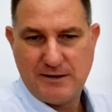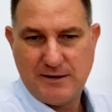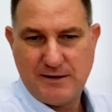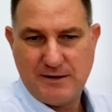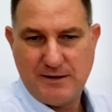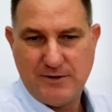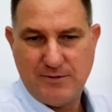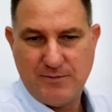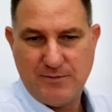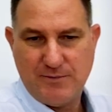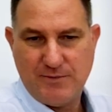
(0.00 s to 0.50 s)

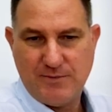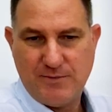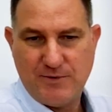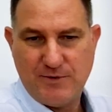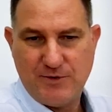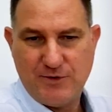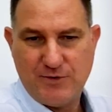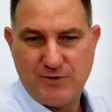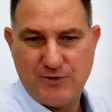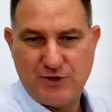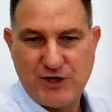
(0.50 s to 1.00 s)
I'll
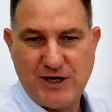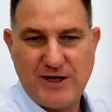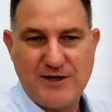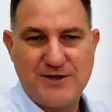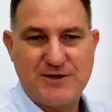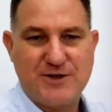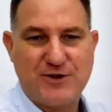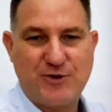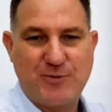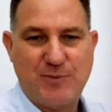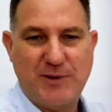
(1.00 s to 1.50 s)
change
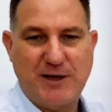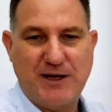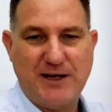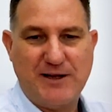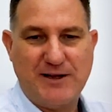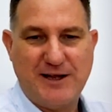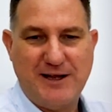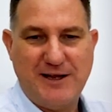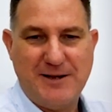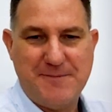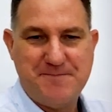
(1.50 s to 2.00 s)
the spelling
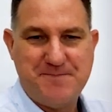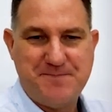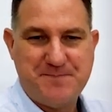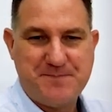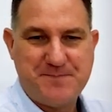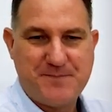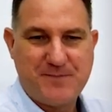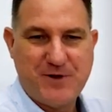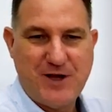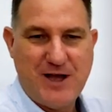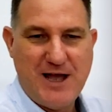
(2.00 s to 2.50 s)
there.
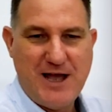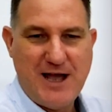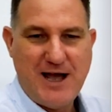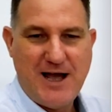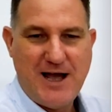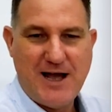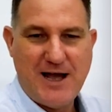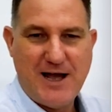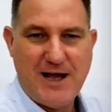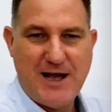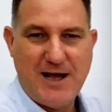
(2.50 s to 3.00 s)

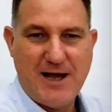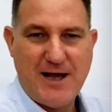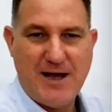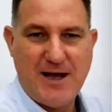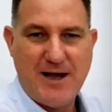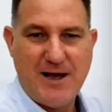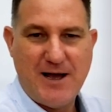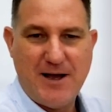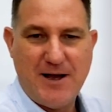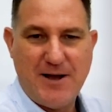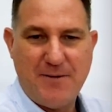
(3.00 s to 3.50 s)

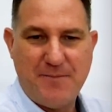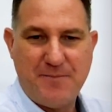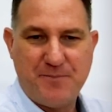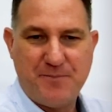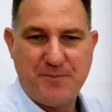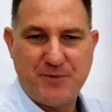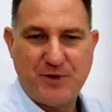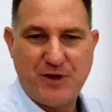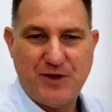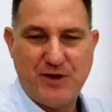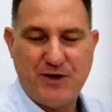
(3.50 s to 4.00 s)

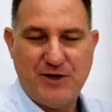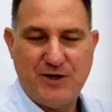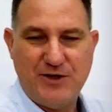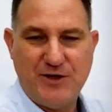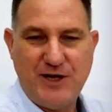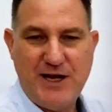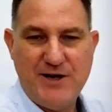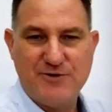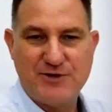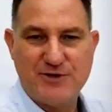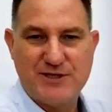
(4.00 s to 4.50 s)
And
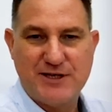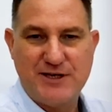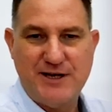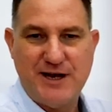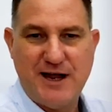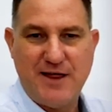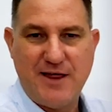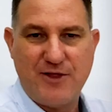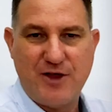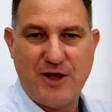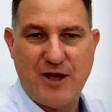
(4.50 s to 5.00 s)
here's
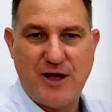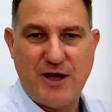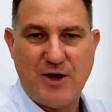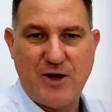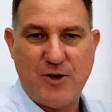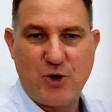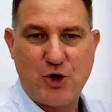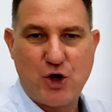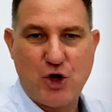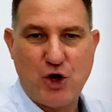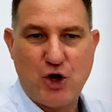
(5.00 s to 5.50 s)

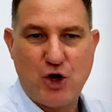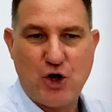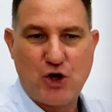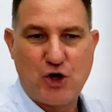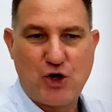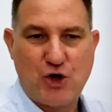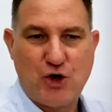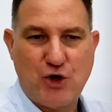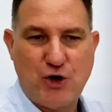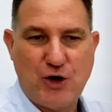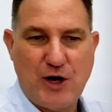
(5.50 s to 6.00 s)
another
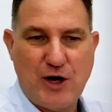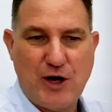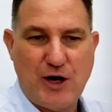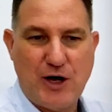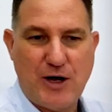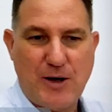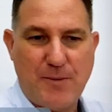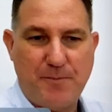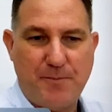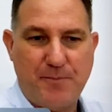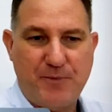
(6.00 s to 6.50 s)

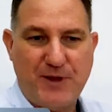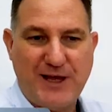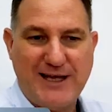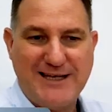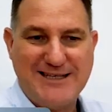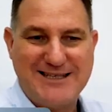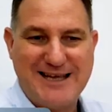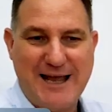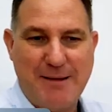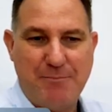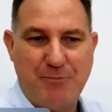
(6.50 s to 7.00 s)

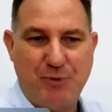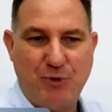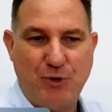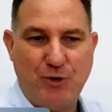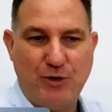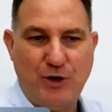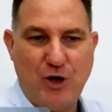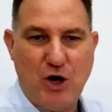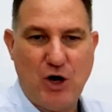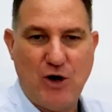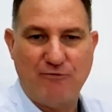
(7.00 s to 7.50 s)

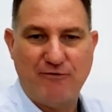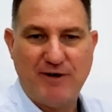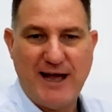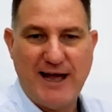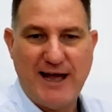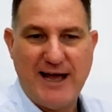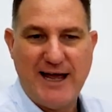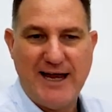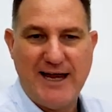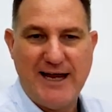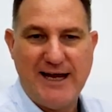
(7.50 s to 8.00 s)
example of
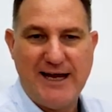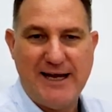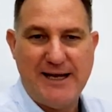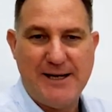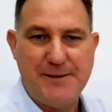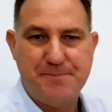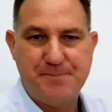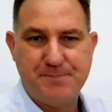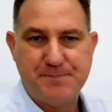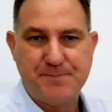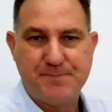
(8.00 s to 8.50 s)

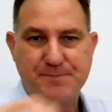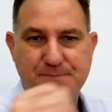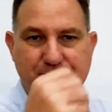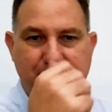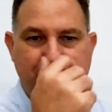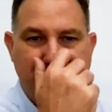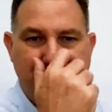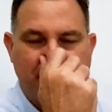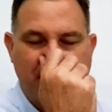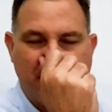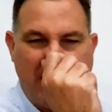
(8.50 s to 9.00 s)
a
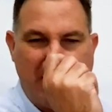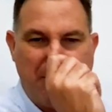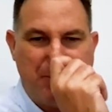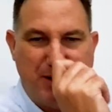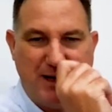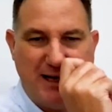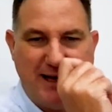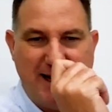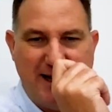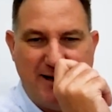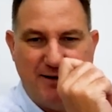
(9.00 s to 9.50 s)

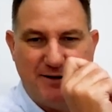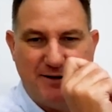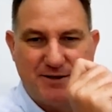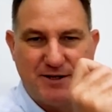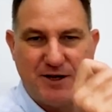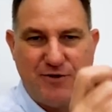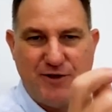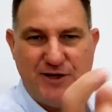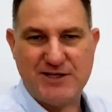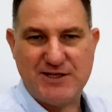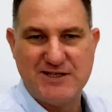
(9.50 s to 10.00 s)
plan. So
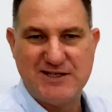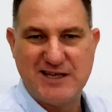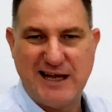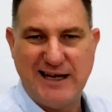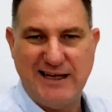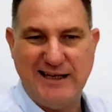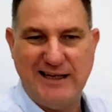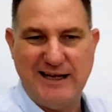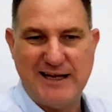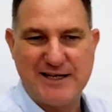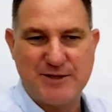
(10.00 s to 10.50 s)
this is a
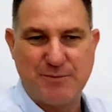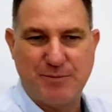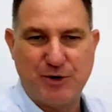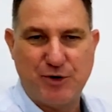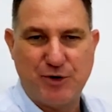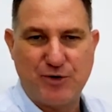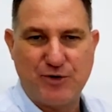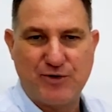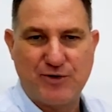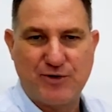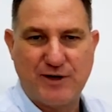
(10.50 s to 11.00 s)

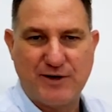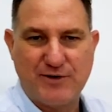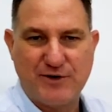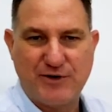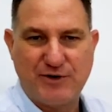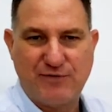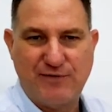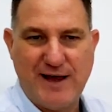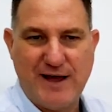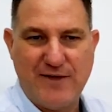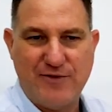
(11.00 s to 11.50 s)
letterbox. I just
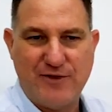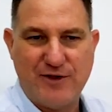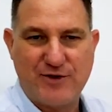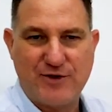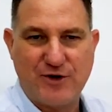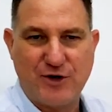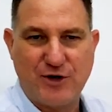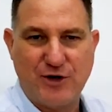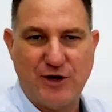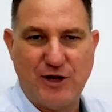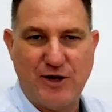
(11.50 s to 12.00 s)
found this
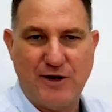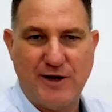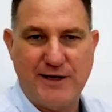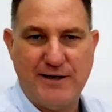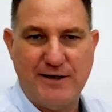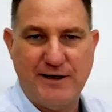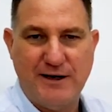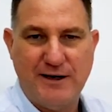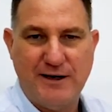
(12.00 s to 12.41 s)
online.